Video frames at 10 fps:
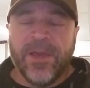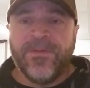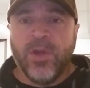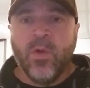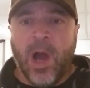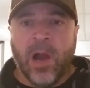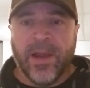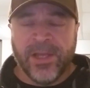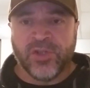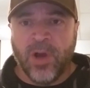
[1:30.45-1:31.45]
if you are
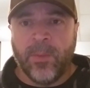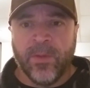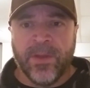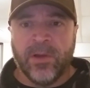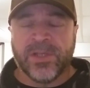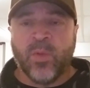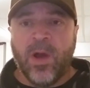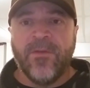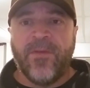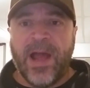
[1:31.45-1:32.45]
in trouble. There is
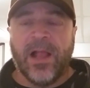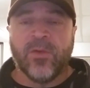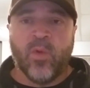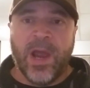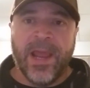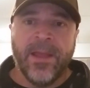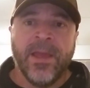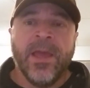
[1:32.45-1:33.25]
one valid way